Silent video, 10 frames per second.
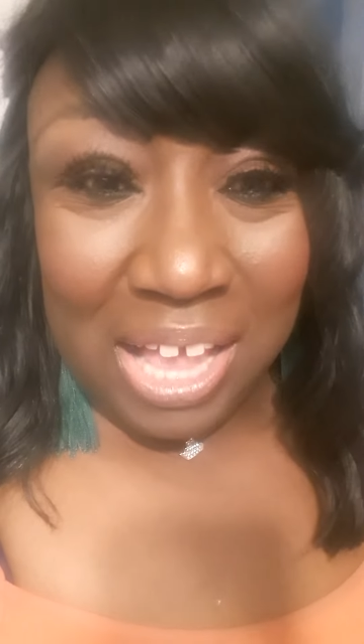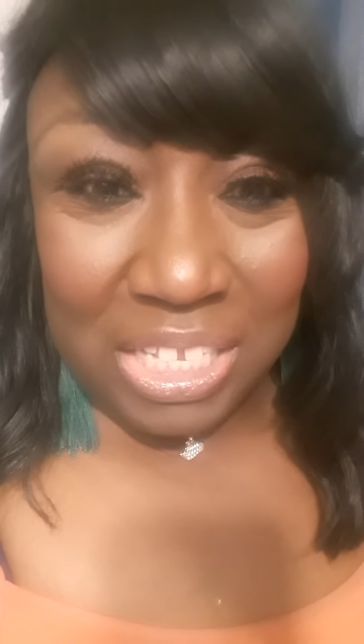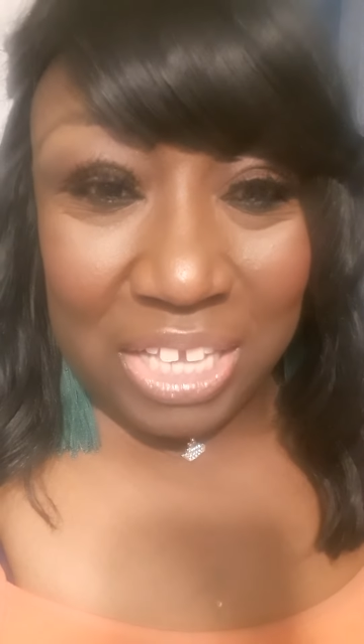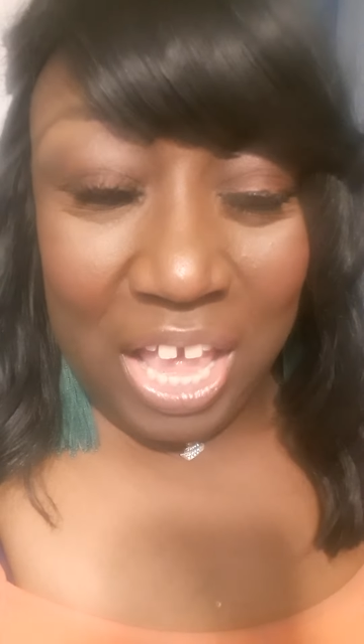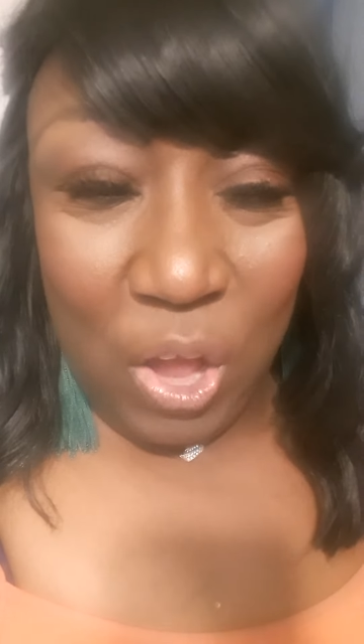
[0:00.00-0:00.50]

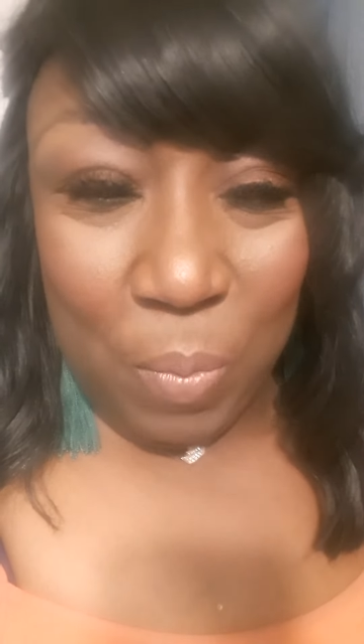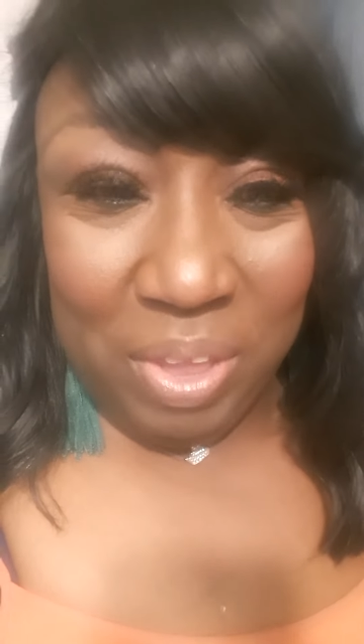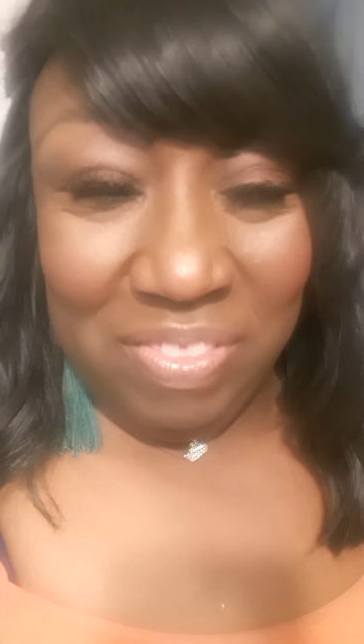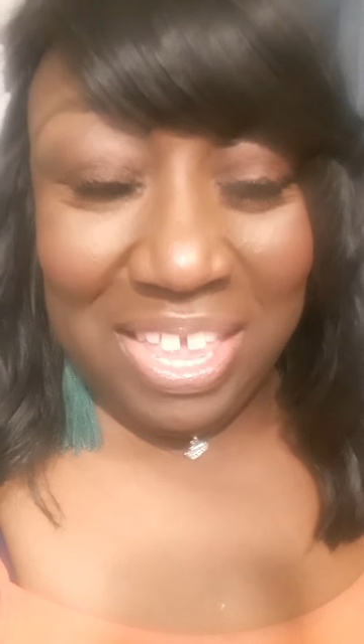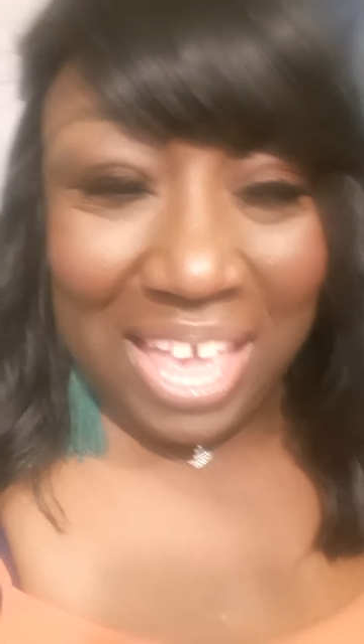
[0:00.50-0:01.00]
to help
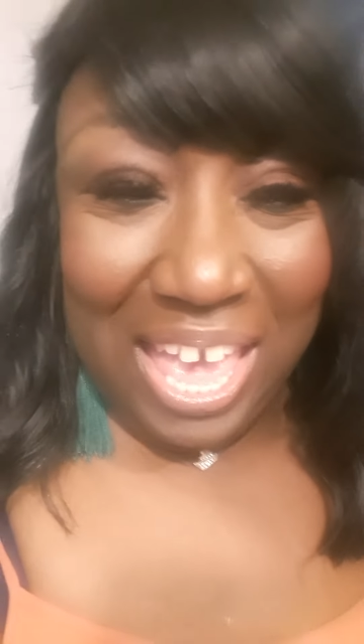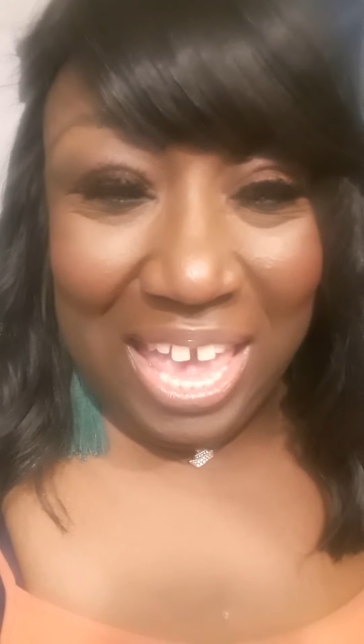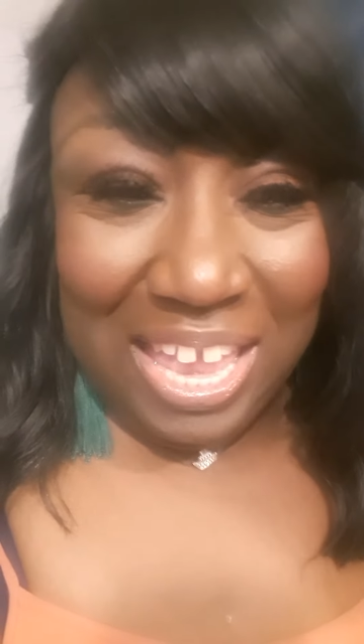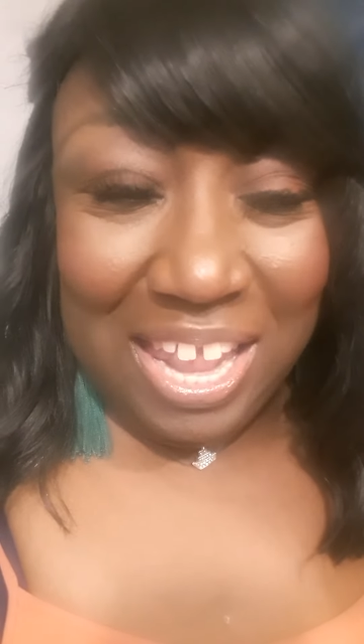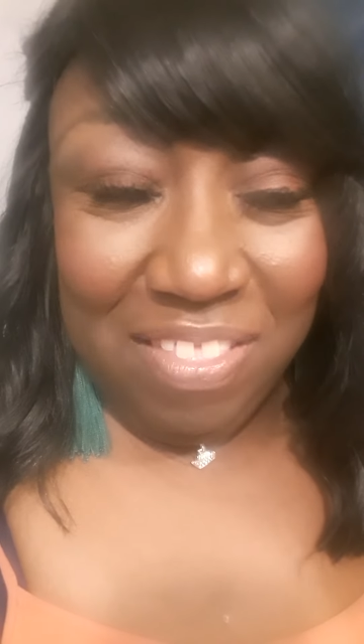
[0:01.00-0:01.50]
in the
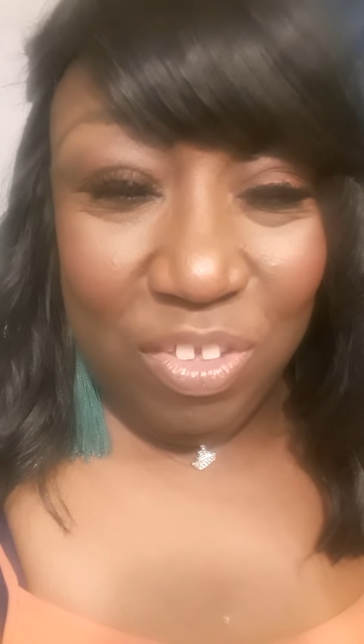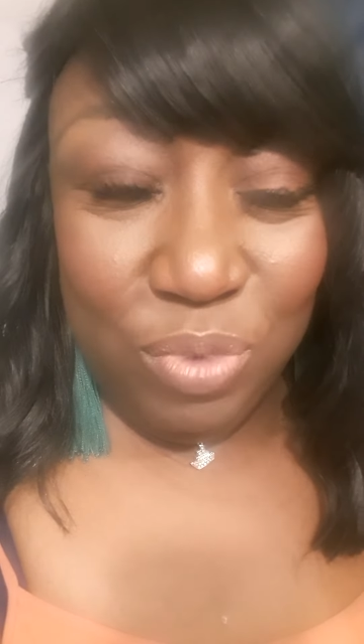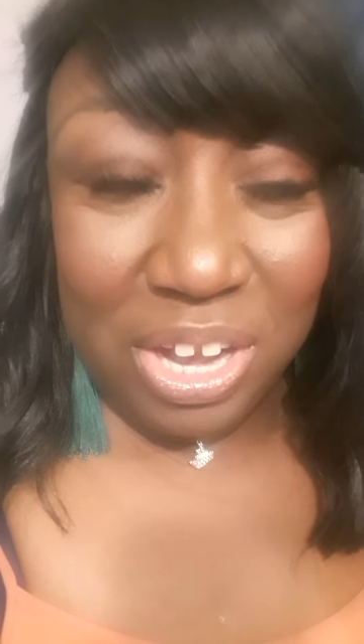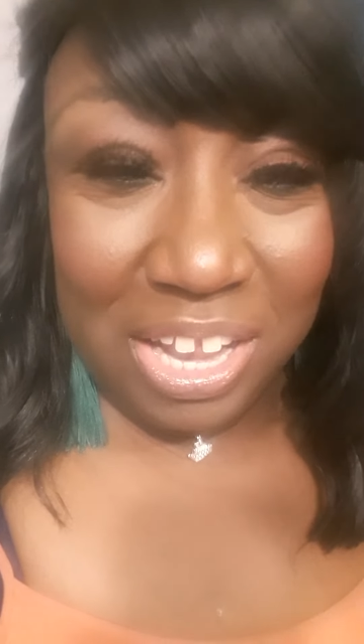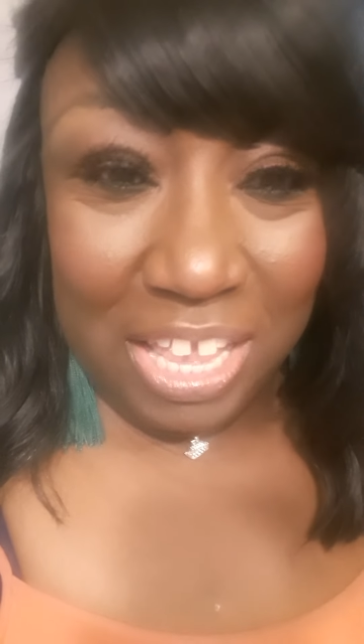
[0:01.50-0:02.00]
aid and the
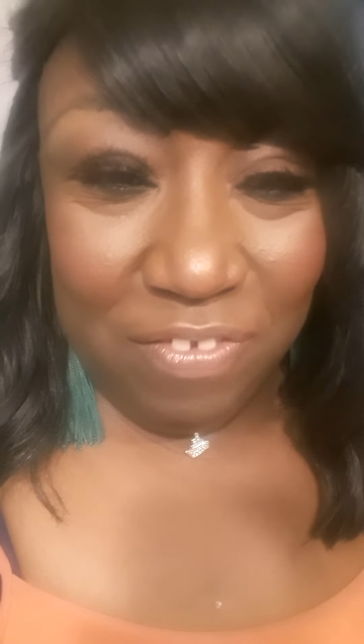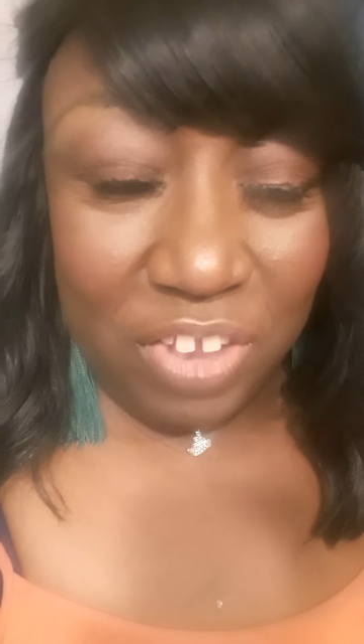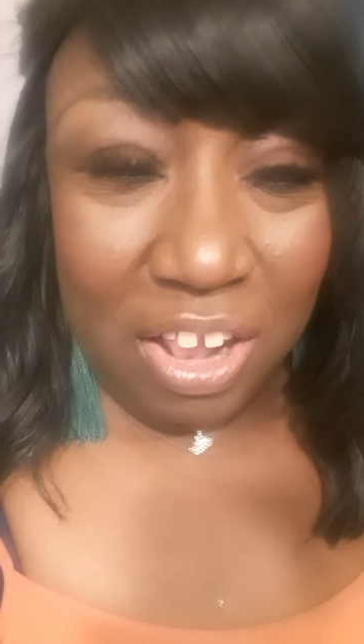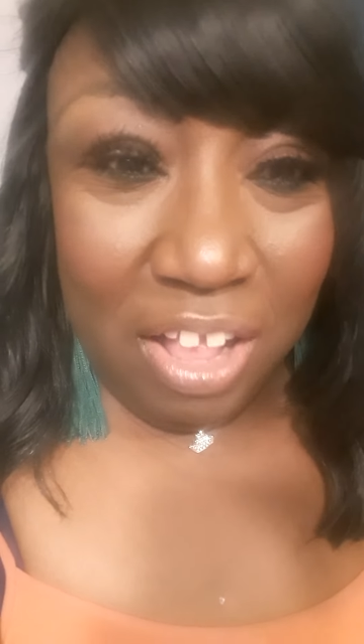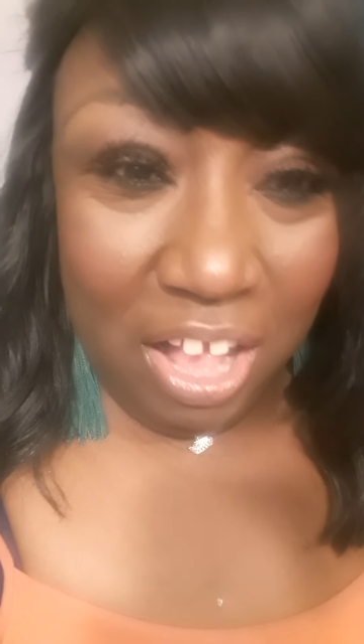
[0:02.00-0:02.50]
relief
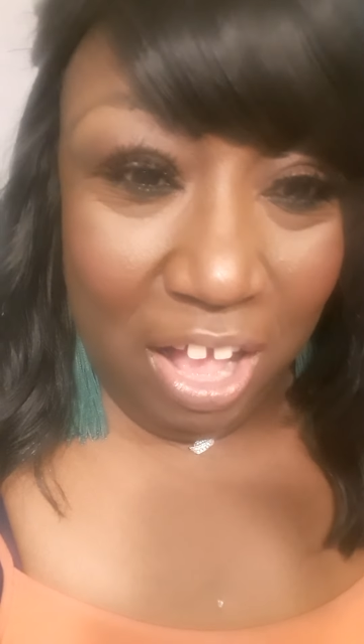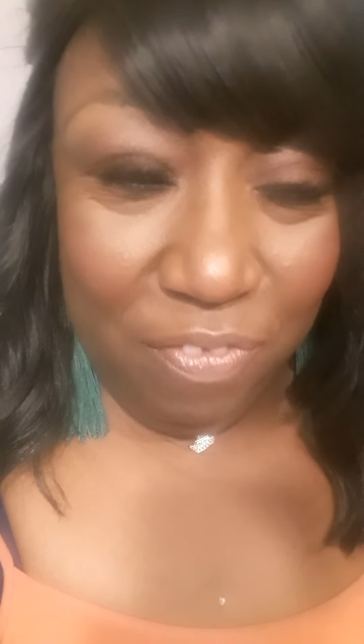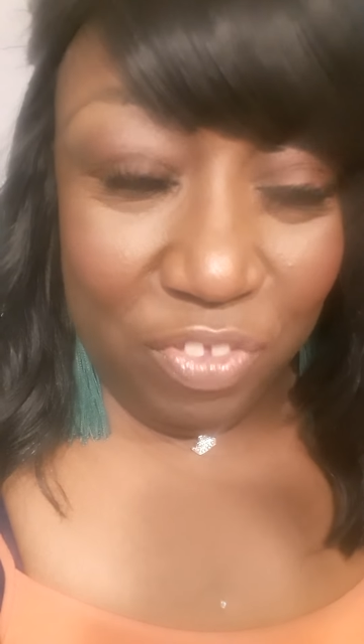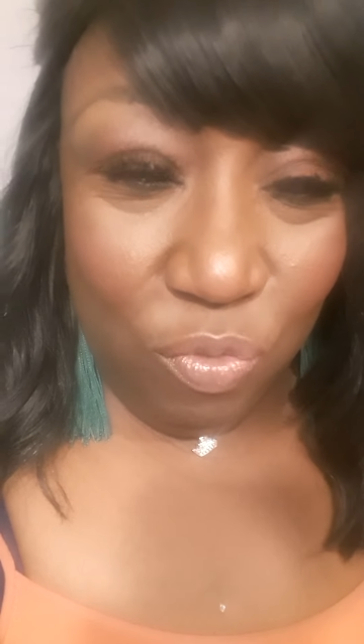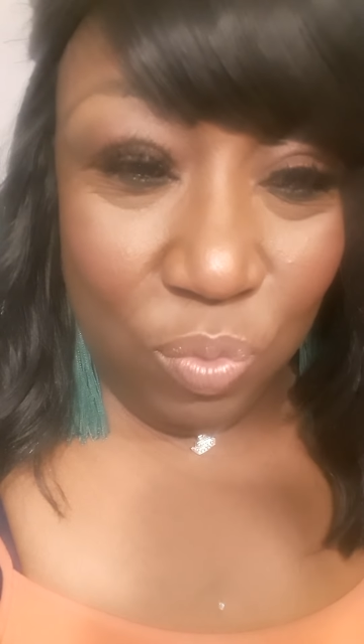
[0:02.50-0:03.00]

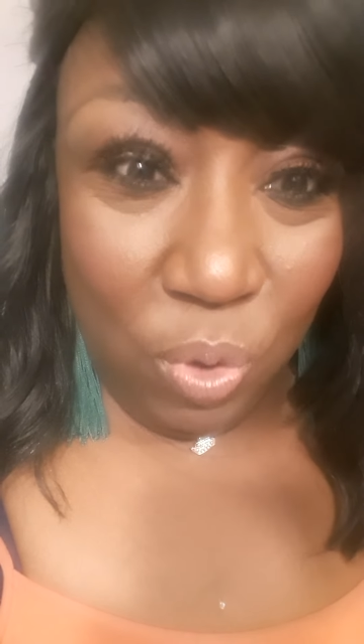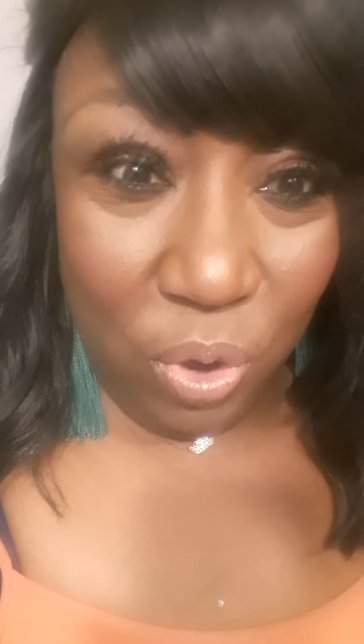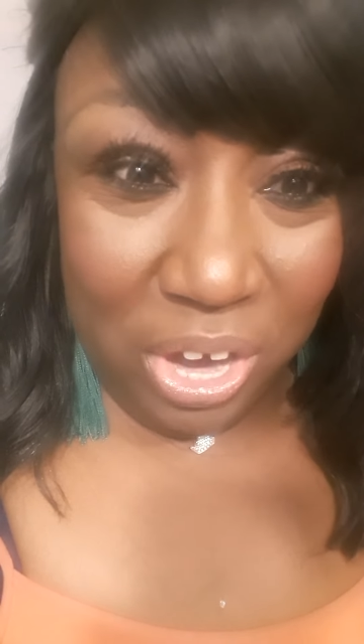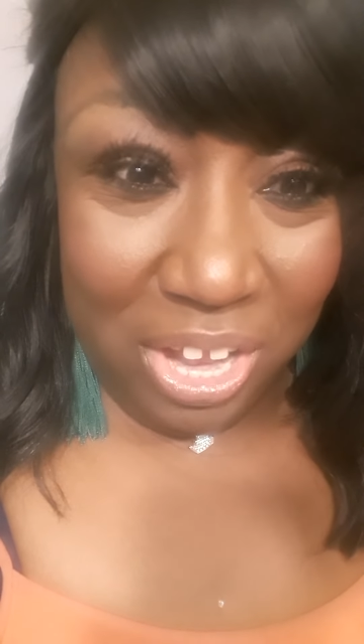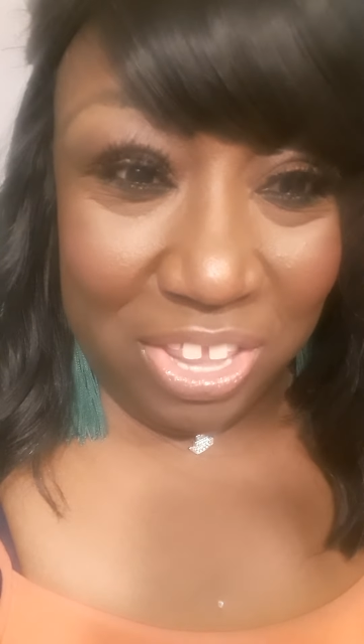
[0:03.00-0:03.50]
of the
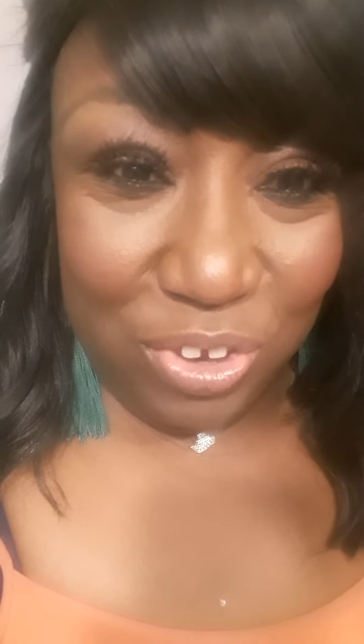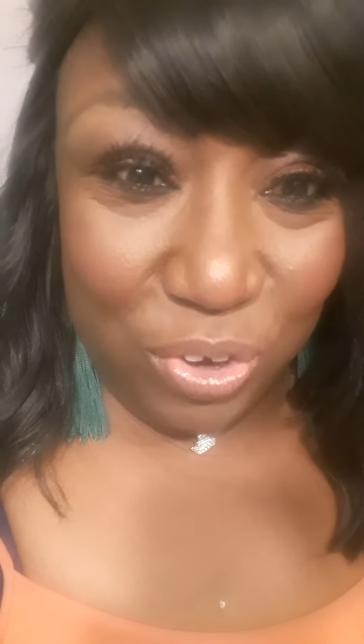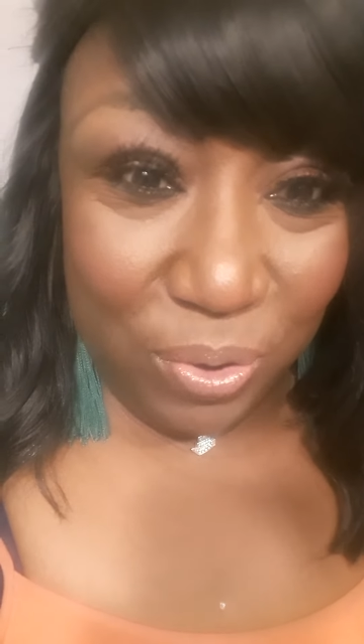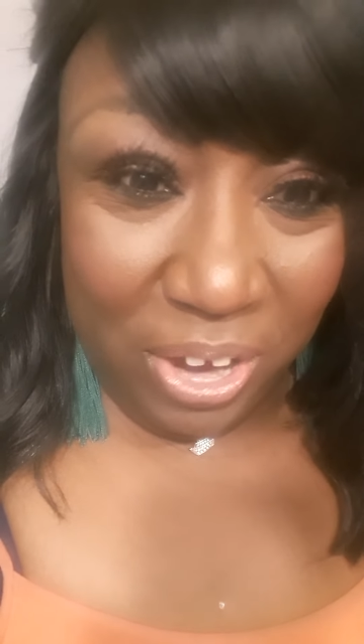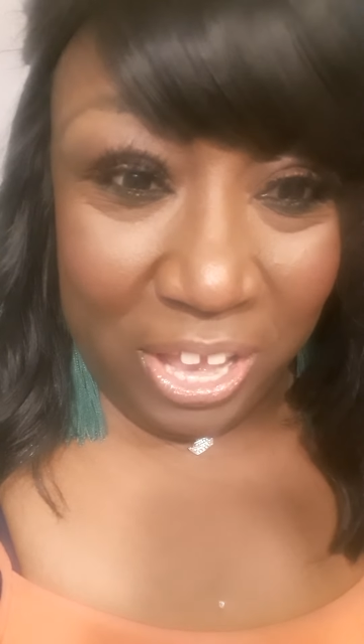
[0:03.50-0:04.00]
war in
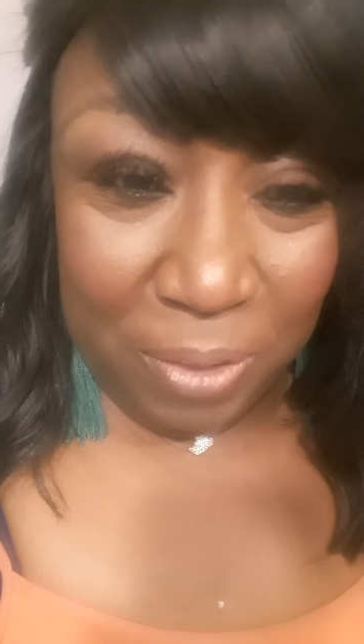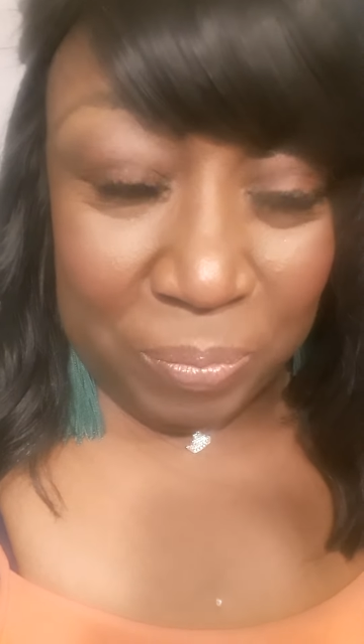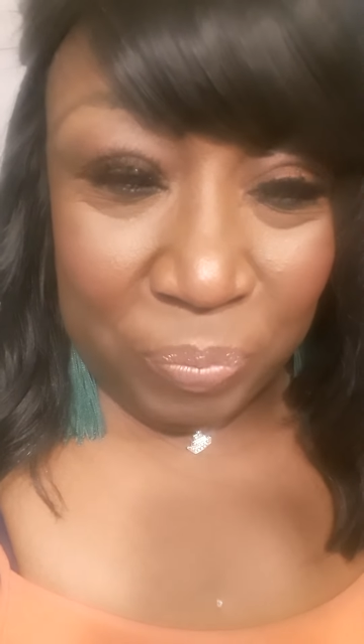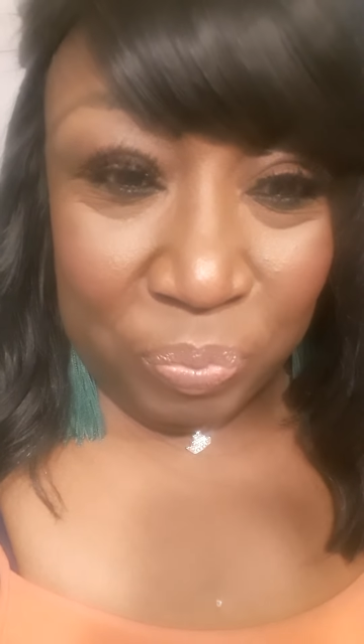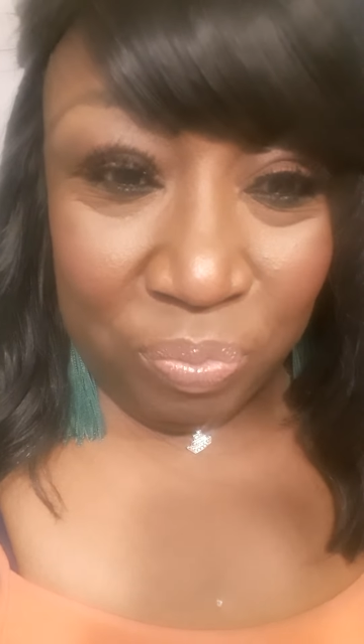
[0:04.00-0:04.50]
Ukraine.